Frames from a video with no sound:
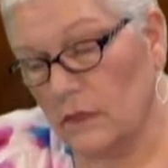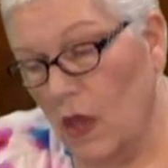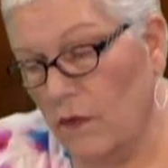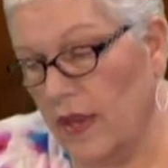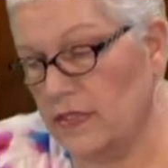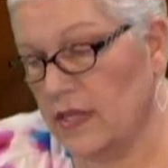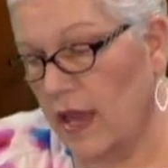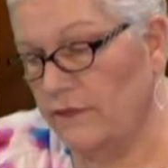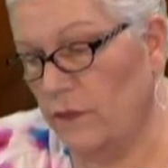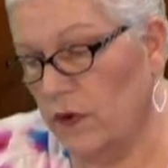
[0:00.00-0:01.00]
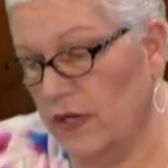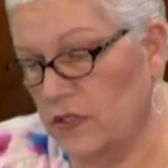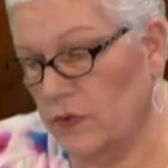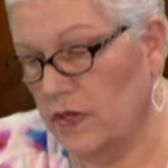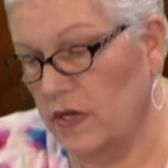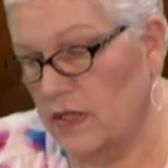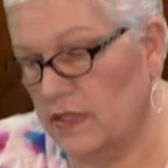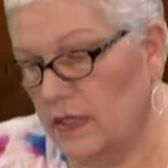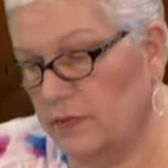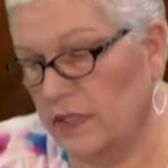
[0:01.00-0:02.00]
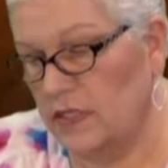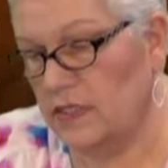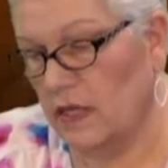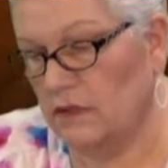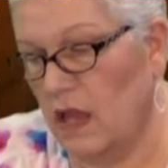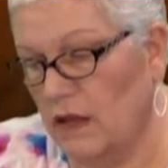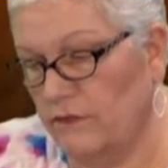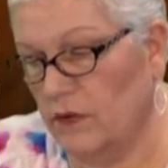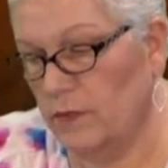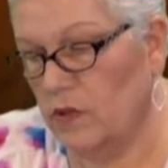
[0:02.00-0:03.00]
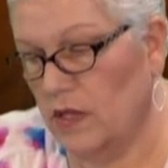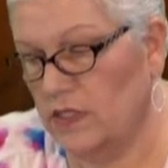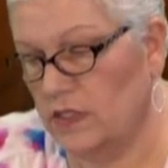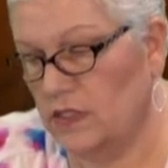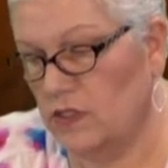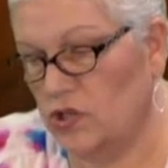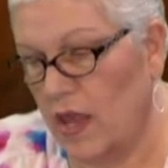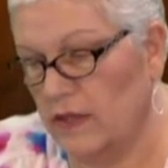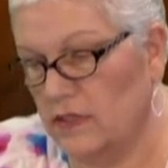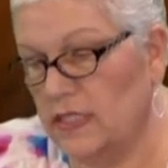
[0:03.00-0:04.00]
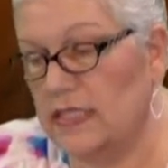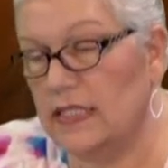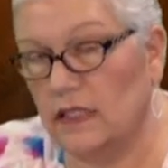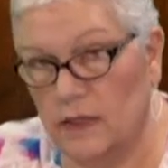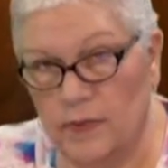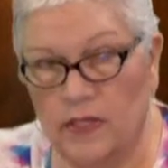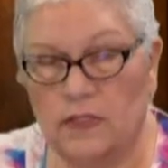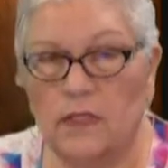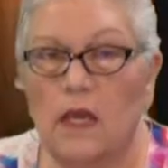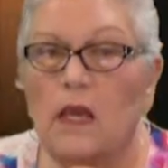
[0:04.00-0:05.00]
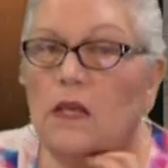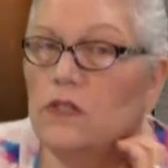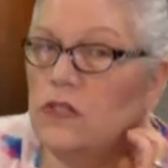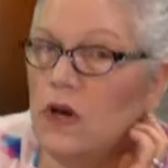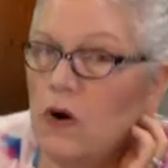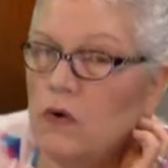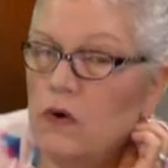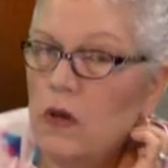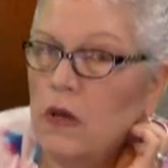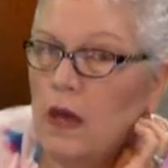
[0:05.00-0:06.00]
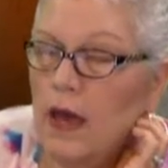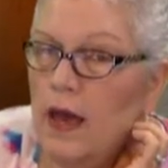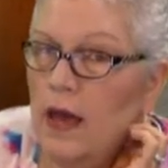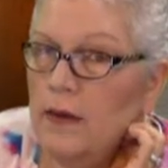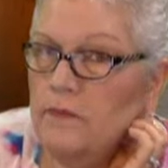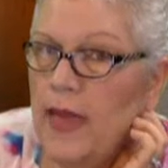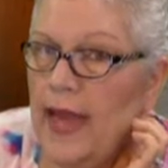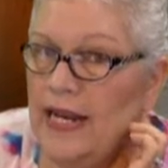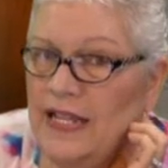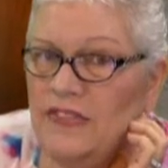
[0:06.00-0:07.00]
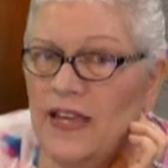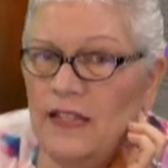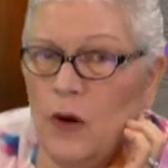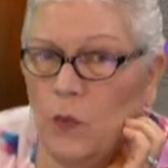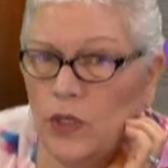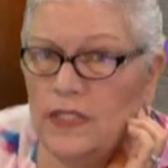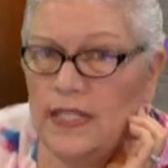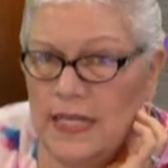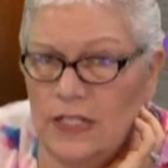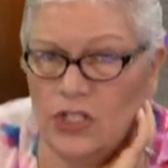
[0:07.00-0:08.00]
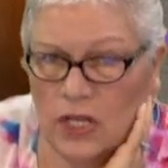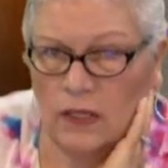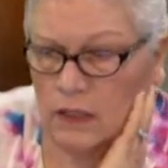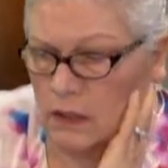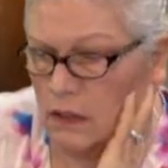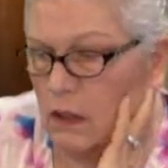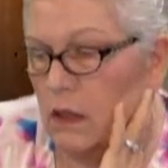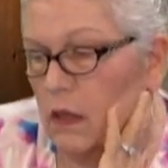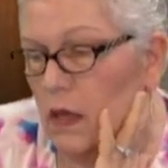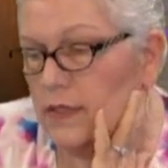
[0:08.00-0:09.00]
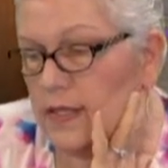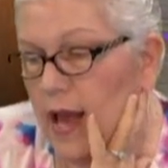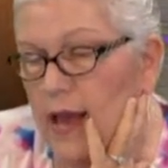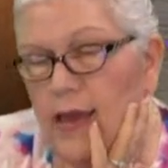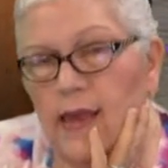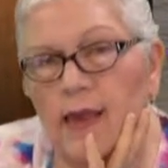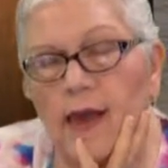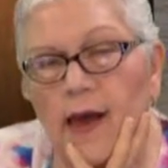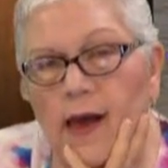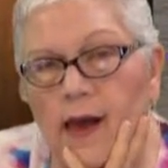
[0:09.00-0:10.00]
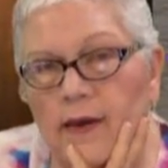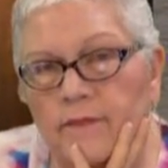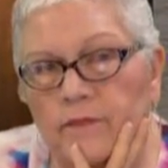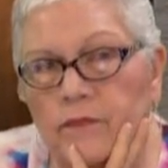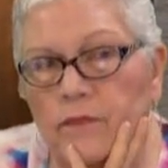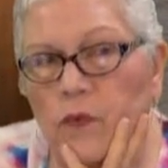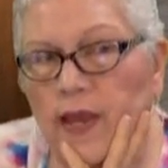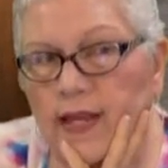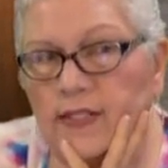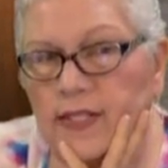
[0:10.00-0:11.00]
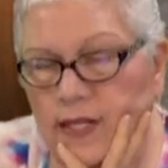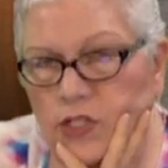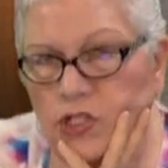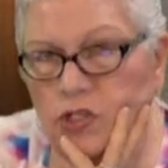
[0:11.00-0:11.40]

Okay, Sky4 has written in and said, please tell nonverbal autistic child's syllabus. So anything that we're teaching, Sky, we can teach